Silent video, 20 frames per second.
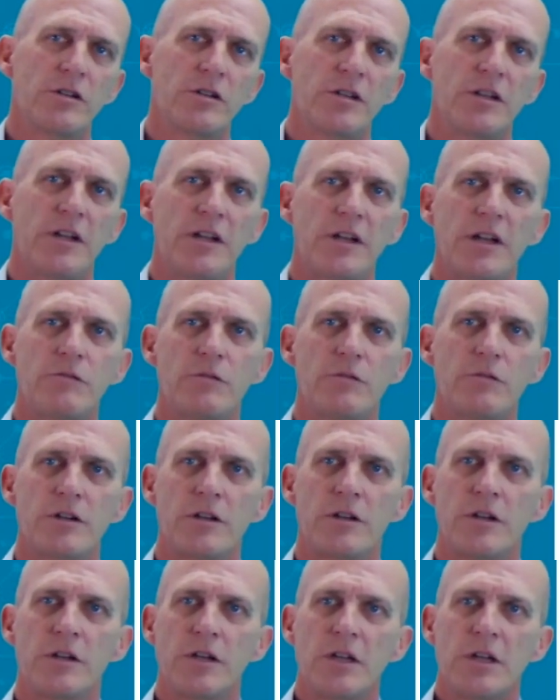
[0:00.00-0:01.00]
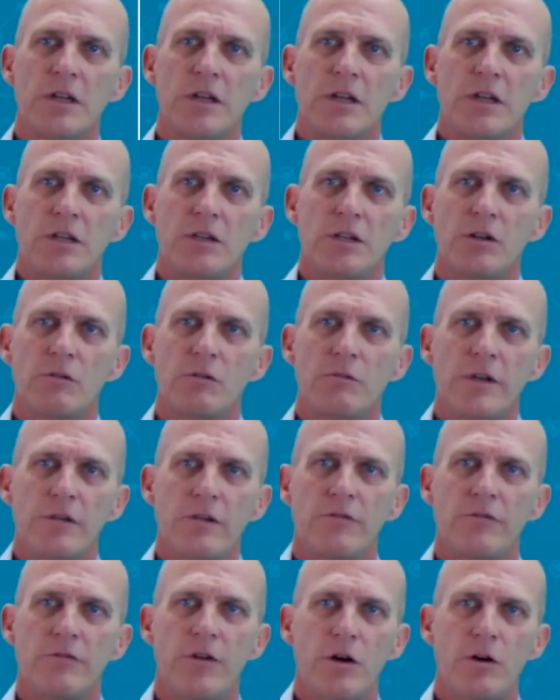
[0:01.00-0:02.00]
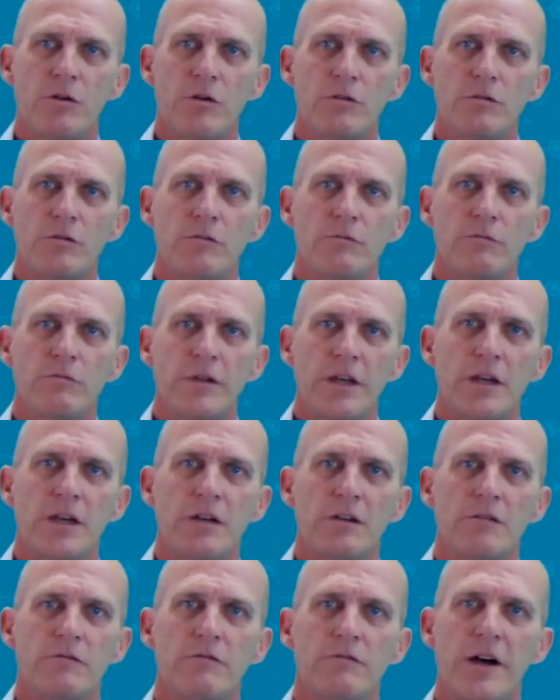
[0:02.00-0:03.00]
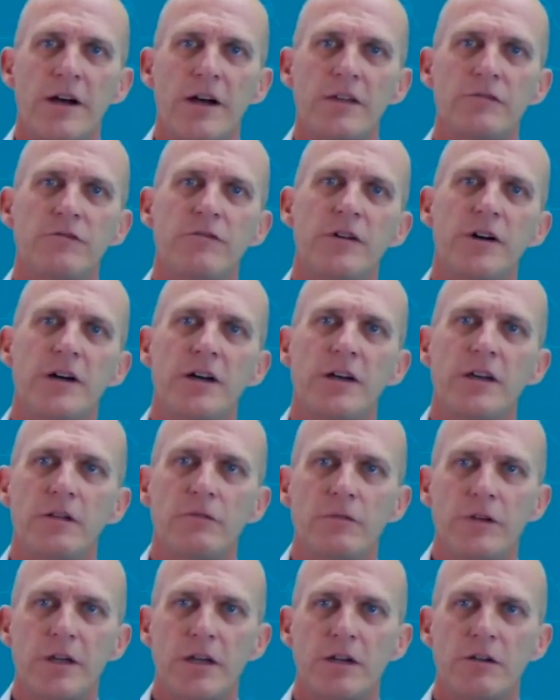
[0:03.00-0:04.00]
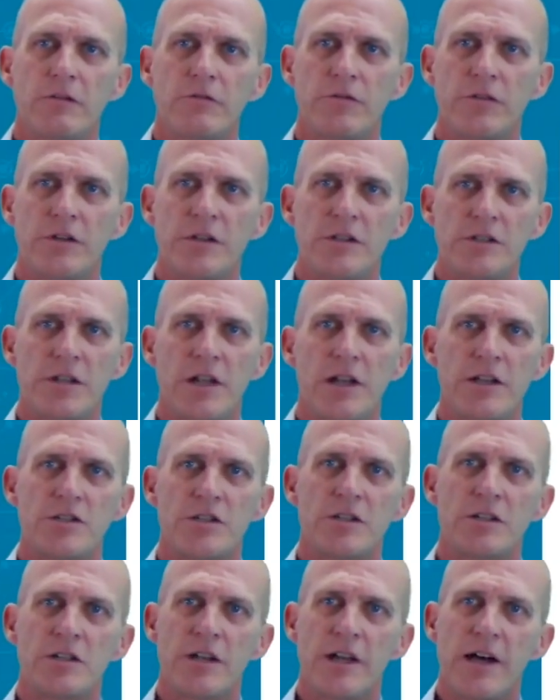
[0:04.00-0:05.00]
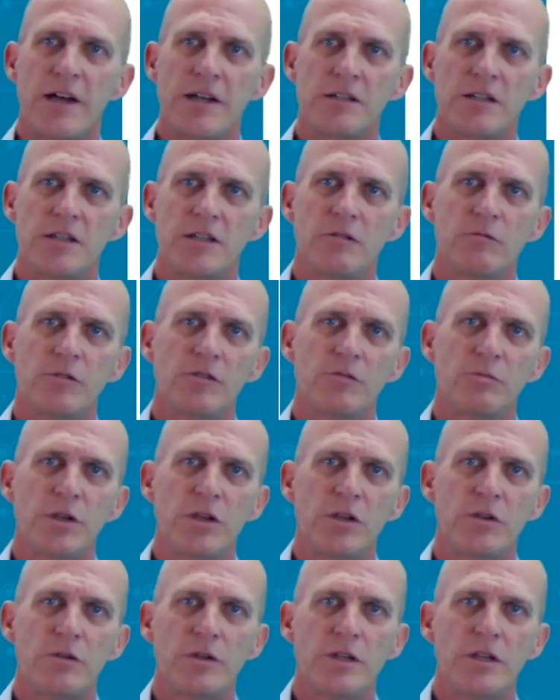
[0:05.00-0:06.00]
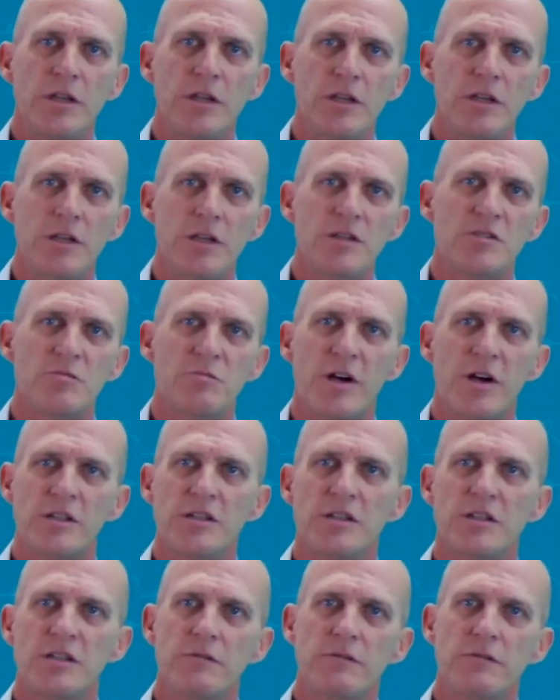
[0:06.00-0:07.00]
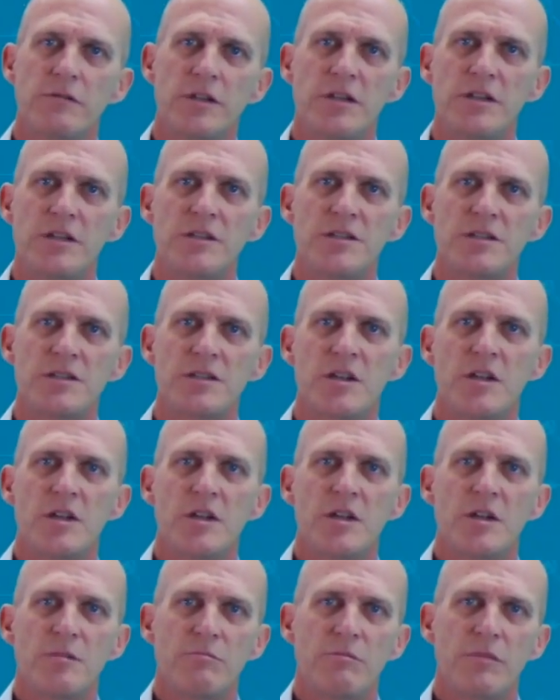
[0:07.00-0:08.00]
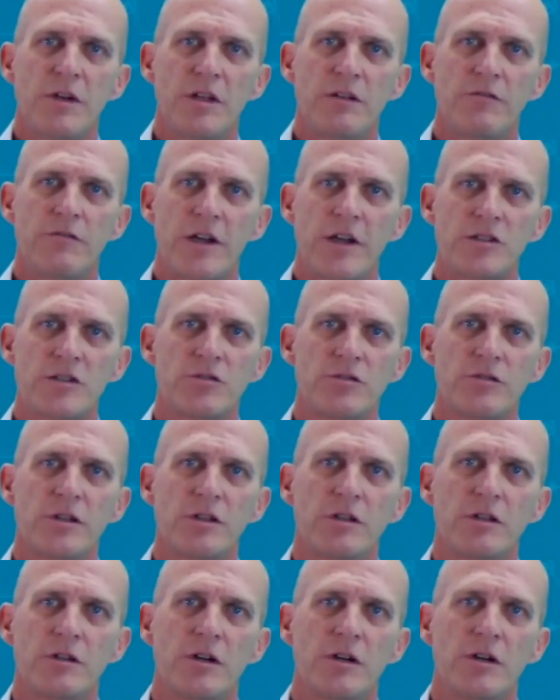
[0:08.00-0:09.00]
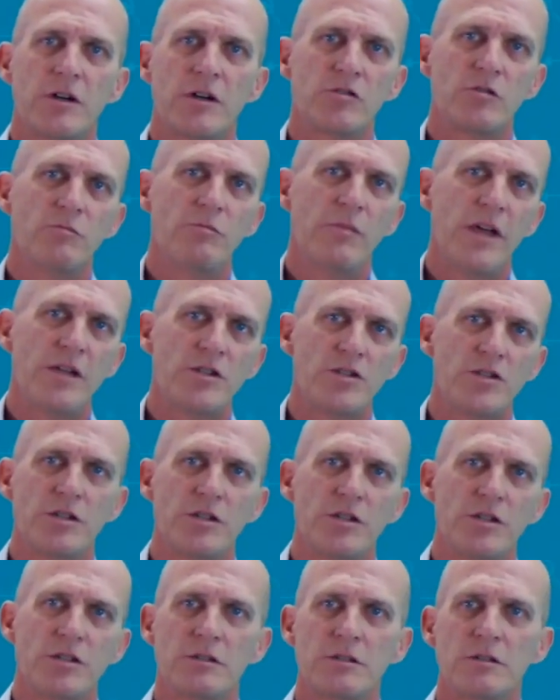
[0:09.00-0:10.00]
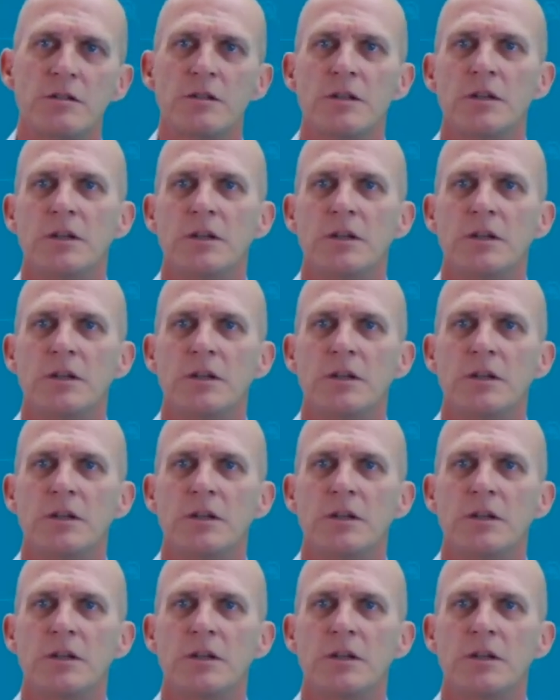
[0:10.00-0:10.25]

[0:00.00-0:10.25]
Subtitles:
in a network, we have phone, we have Wi-Fi, we have intelligent lighting with PoE, smart TVs, manufacturing automation,